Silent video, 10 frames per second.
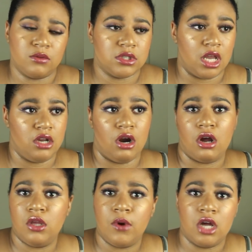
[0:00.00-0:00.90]
It was like,
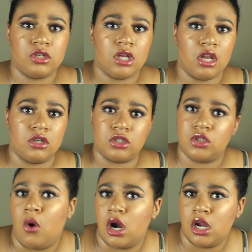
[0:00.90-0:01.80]
girl, you $100
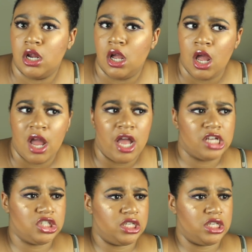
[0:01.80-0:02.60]
short. And